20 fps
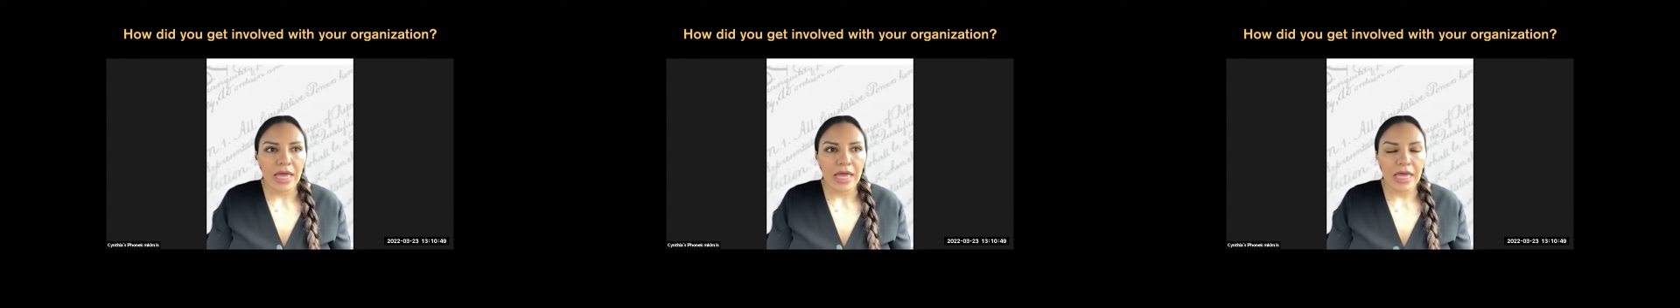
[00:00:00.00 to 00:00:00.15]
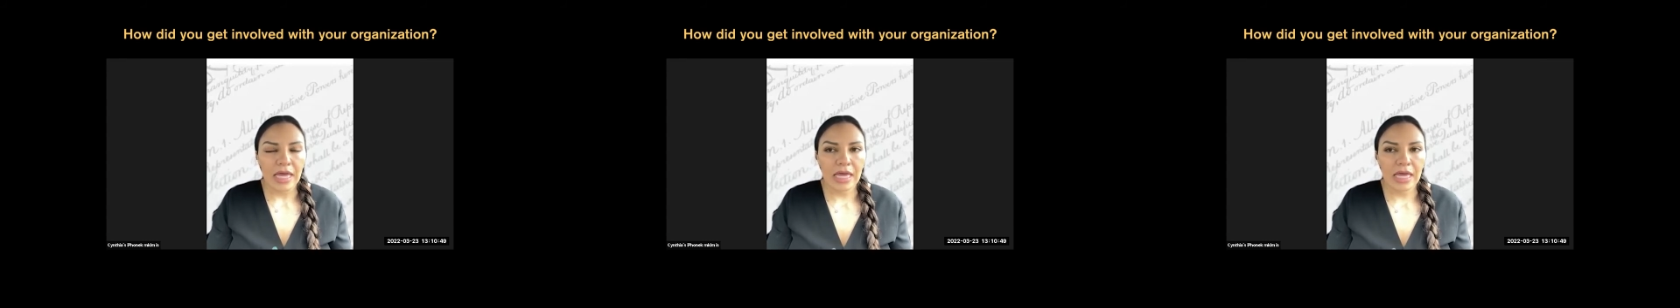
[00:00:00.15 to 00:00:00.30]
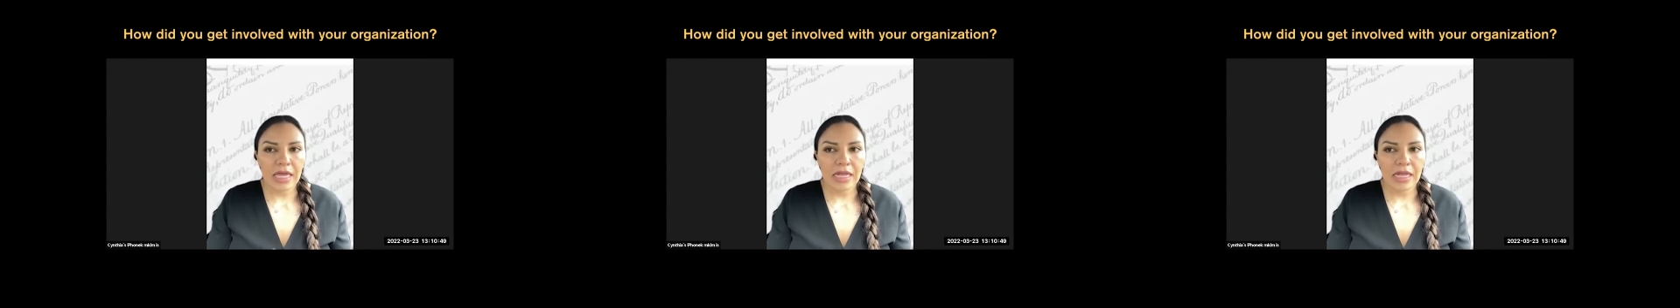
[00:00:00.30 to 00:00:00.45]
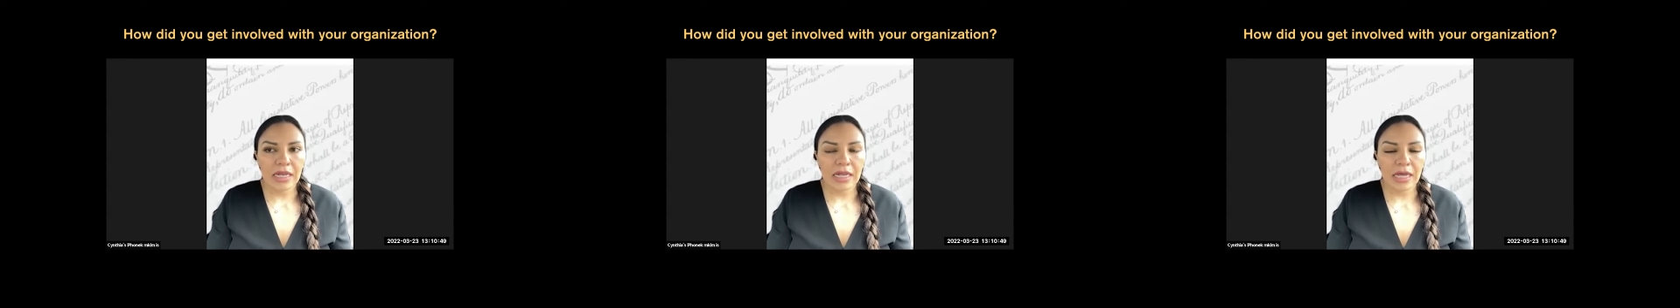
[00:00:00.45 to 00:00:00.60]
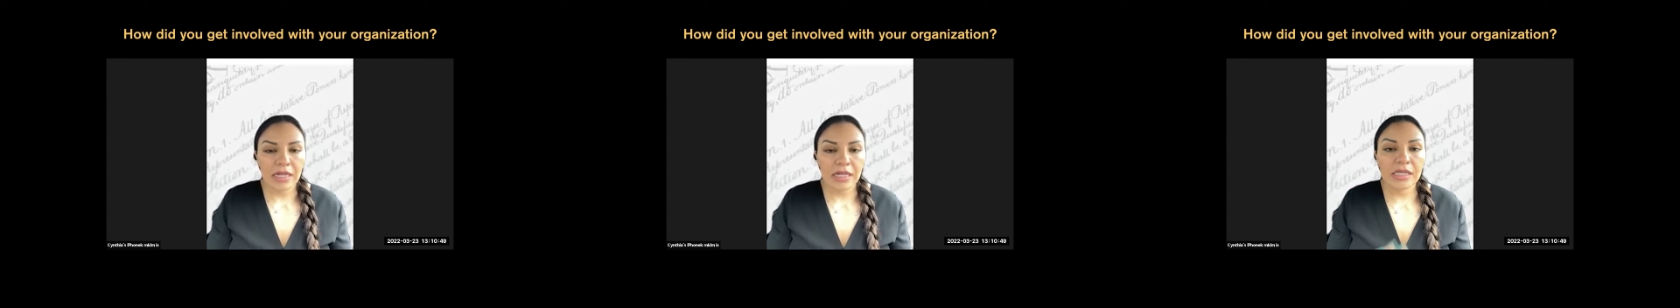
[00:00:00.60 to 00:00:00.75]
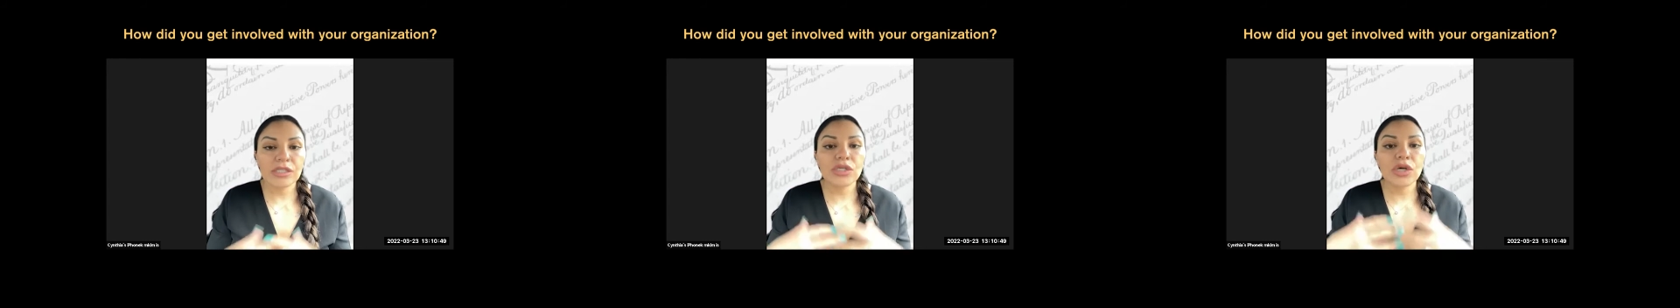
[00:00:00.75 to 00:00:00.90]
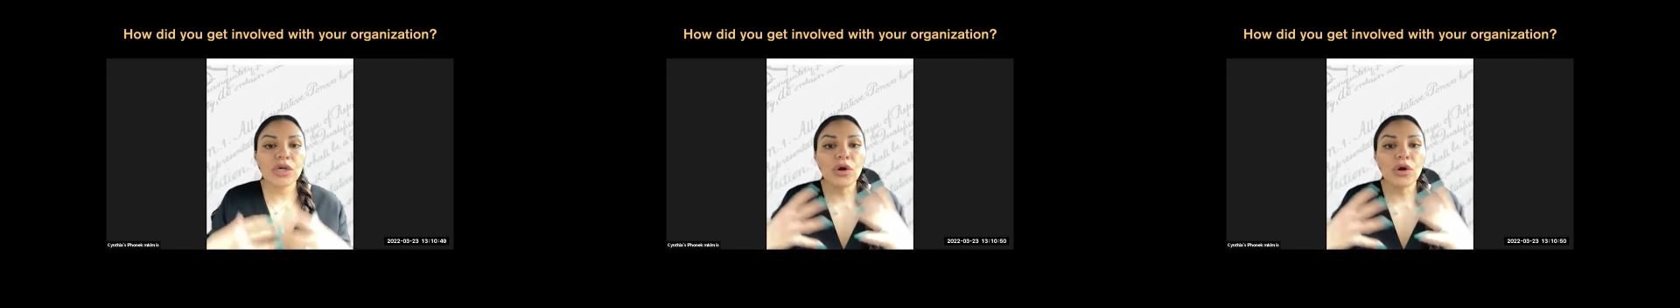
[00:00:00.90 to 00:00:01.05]
and
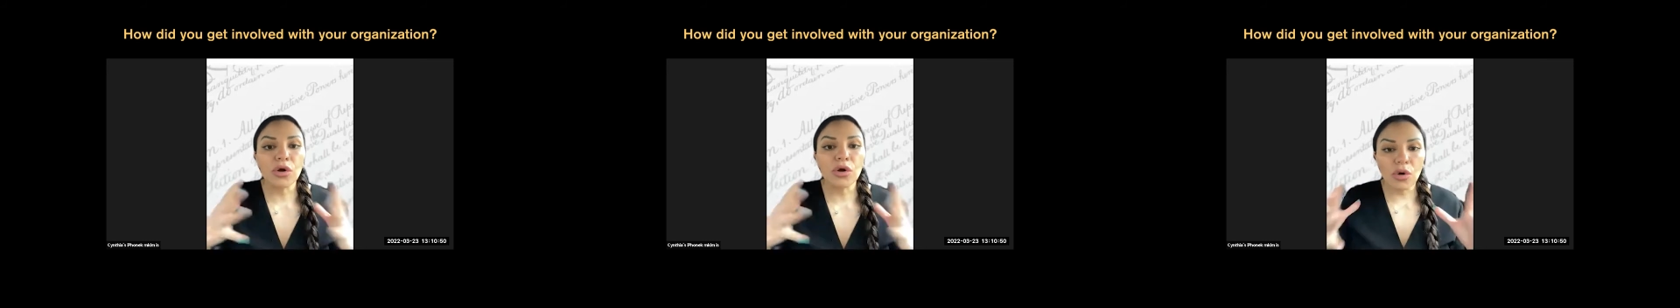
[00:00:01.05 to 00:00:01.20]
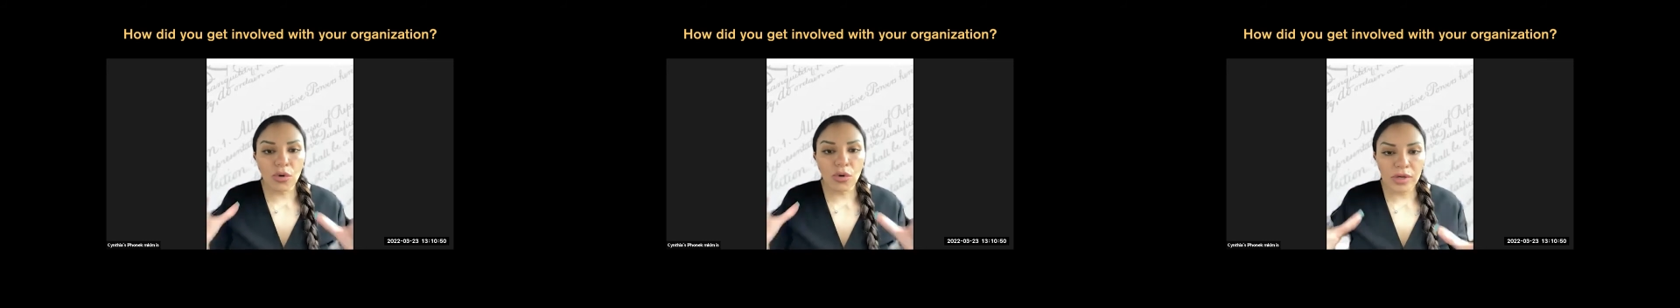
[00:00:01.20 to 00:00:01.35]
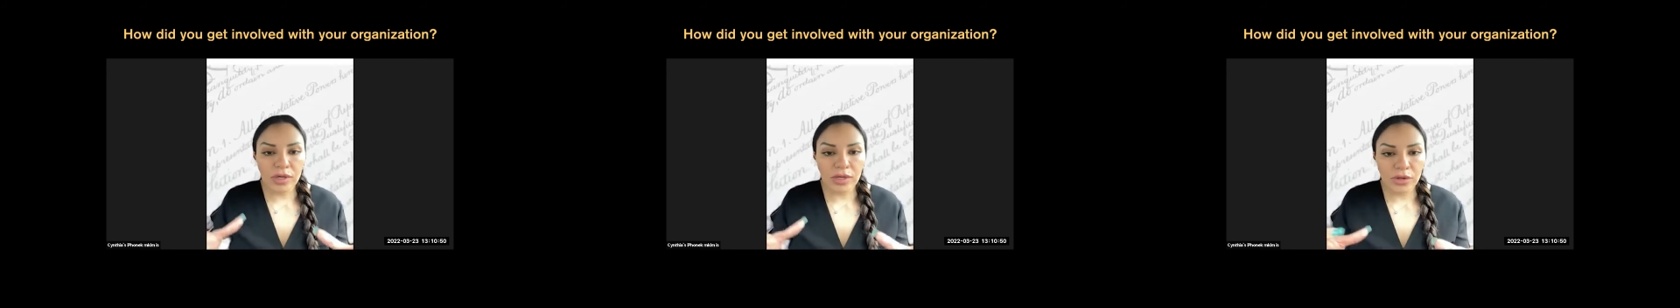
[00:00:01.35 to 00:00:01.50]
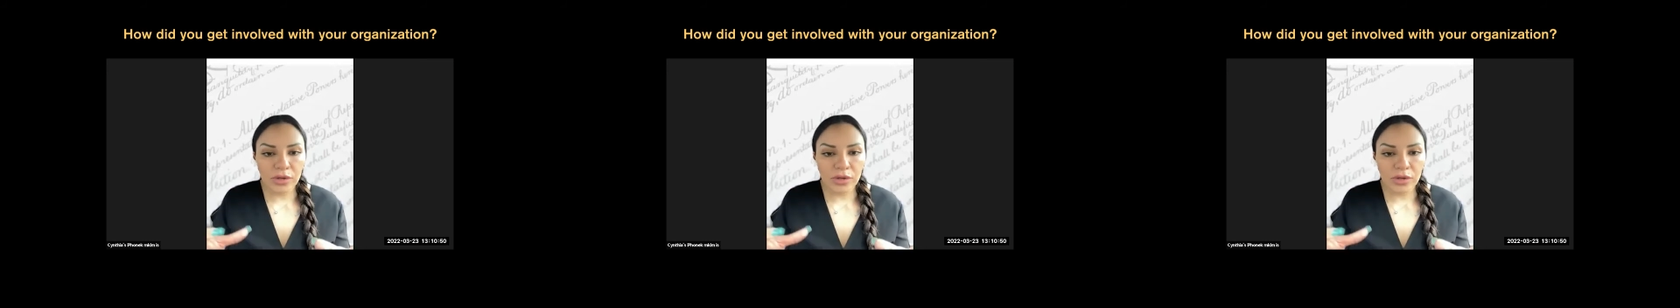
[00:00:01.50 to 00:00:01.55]
it's growing,